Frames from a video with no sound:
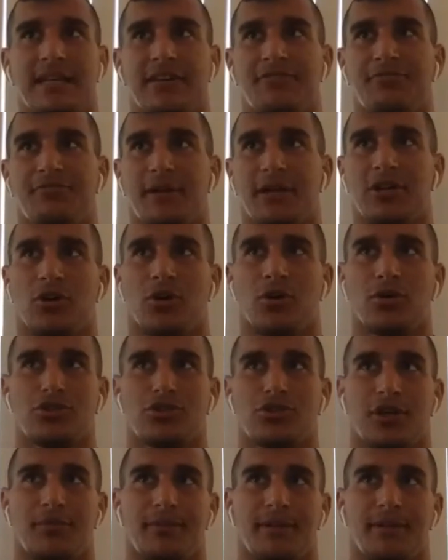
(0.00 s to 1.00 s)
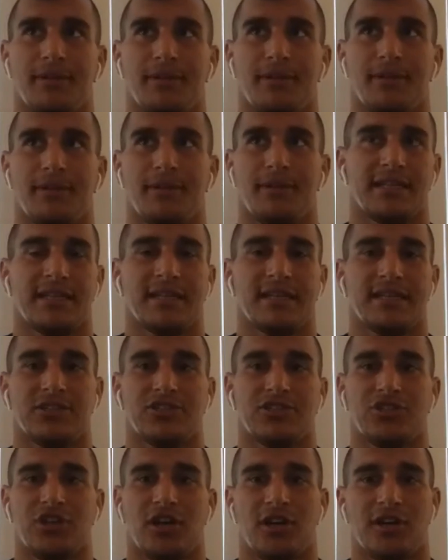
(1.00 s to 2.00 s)
Gif, my coach. I met
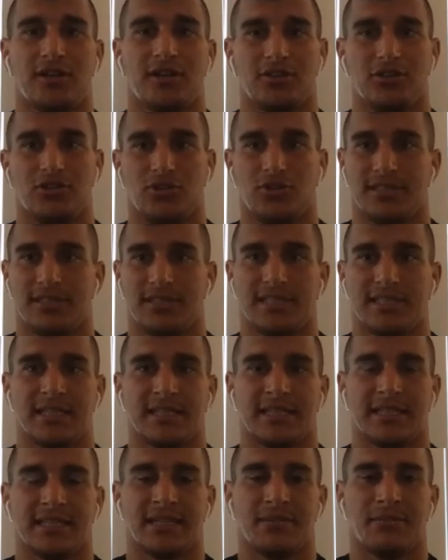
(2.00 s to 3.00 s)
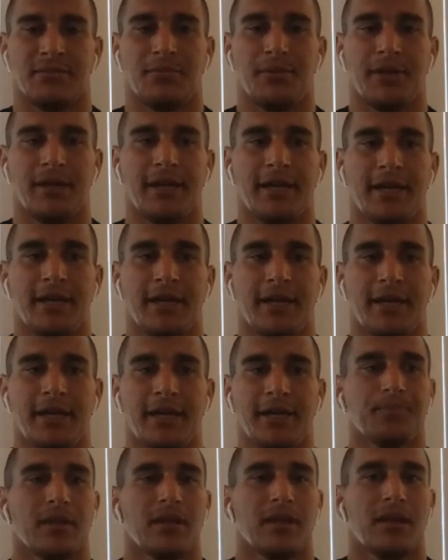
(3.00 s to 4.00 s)
John, in Syndicate MMA.
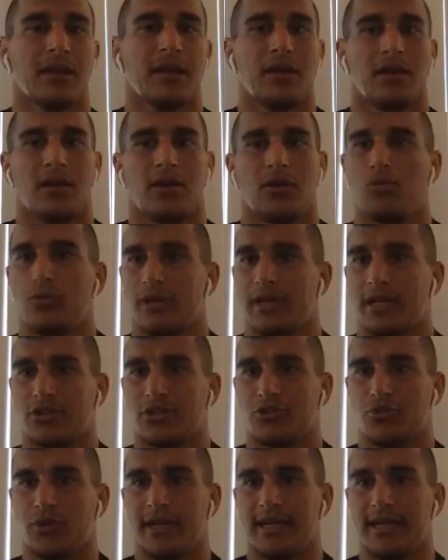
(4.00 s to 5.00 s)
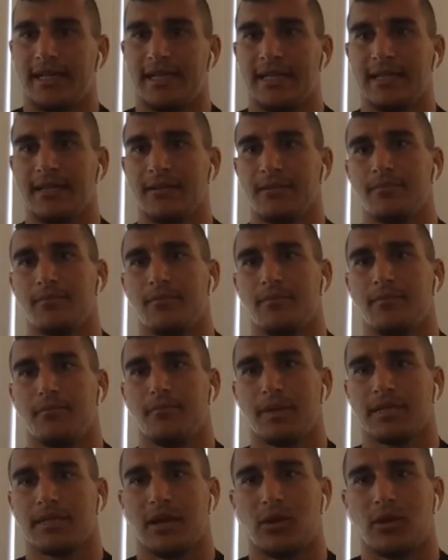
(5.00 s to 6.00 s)
We got training,
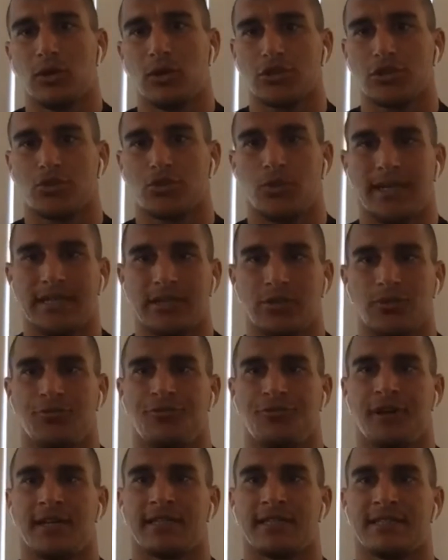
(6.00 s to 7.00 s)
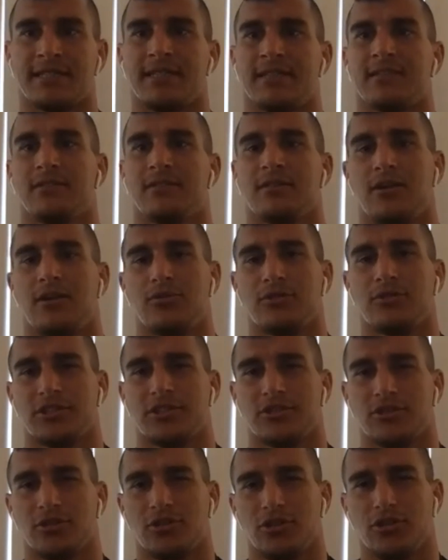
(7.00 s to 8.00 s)
but I wasn't ready to fight yet. I
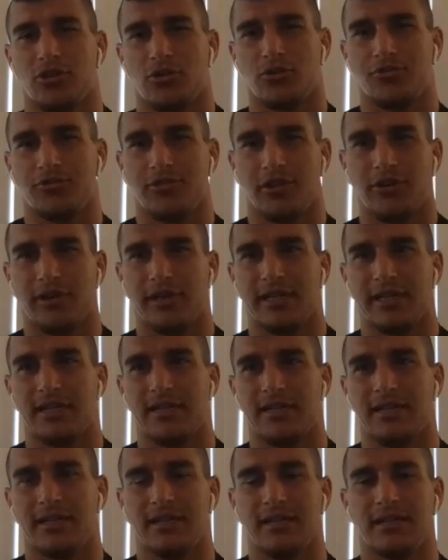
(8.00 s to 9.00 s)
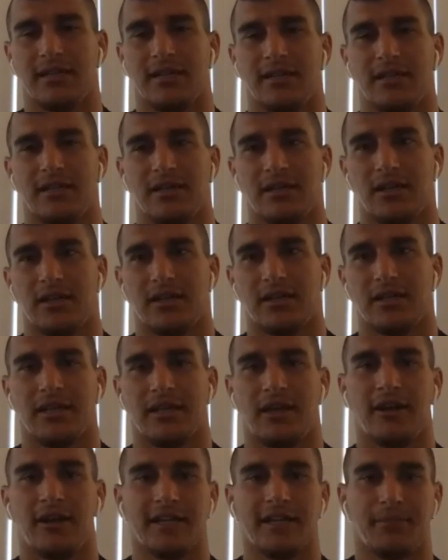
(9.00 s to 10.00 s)
was still, very
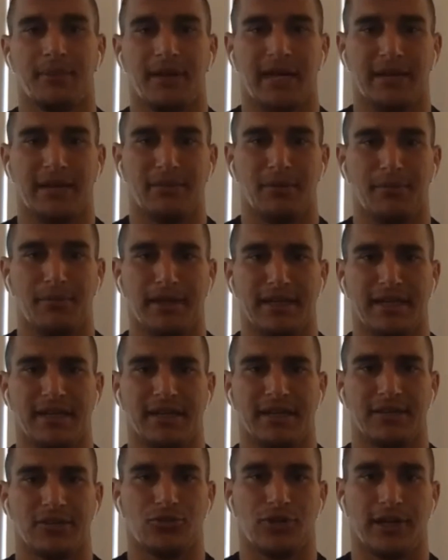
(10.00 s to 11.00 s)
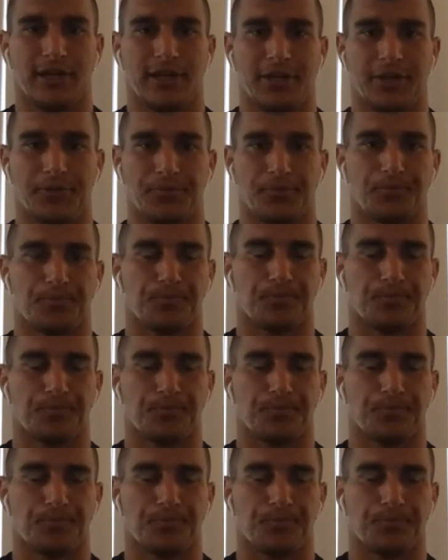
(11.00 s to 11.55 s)
young in my MMA training.